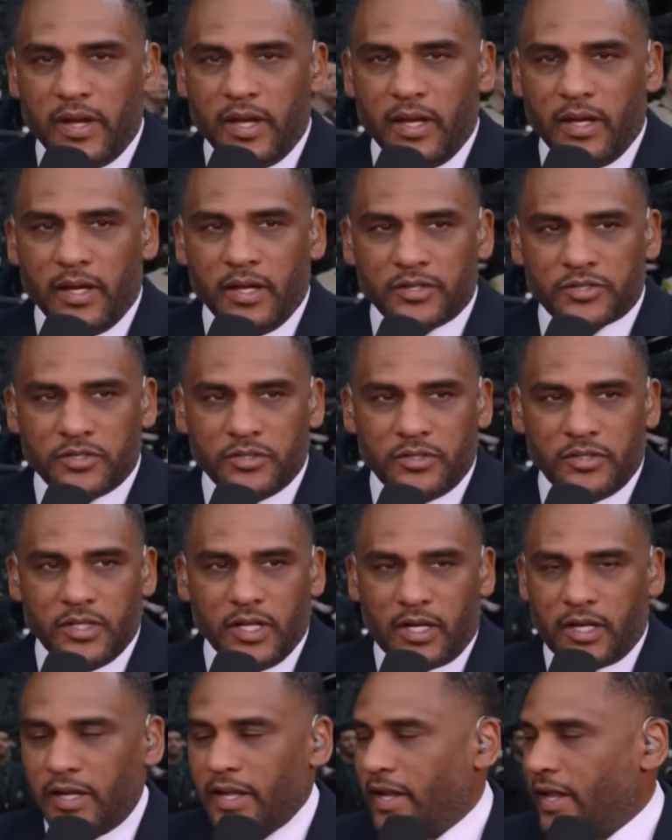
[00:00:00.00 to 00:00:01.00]
me is
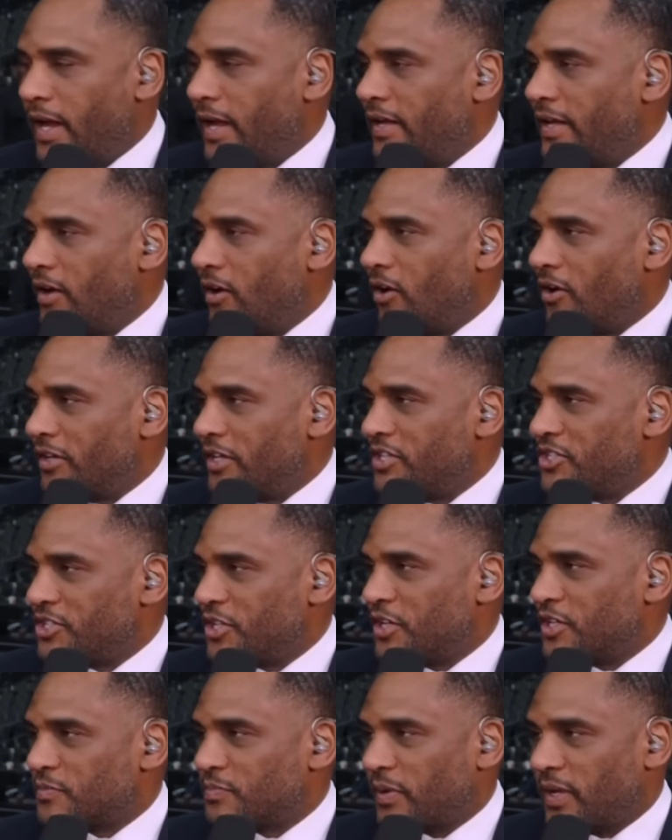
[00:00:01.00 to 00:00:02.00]
looking at AD all these
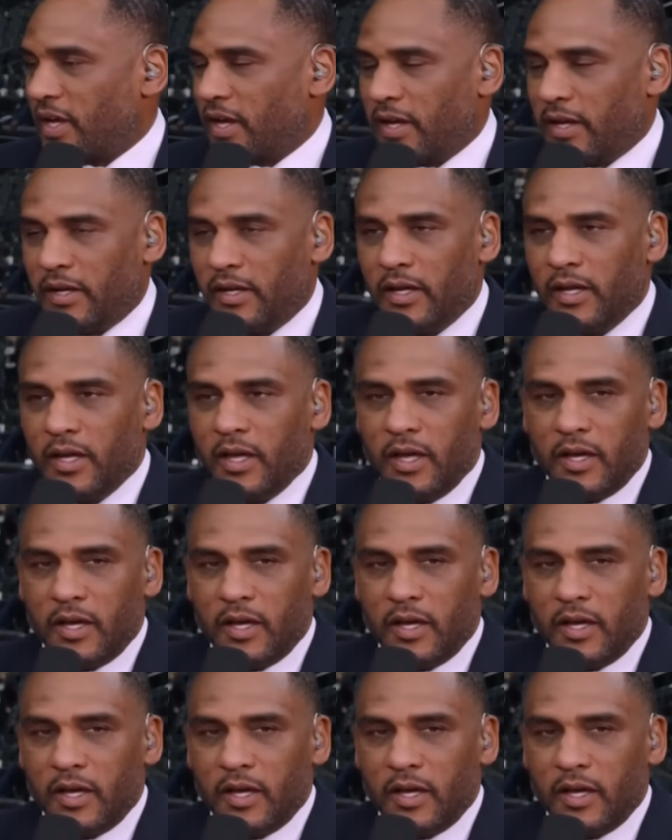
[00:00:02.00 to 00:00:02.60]
years play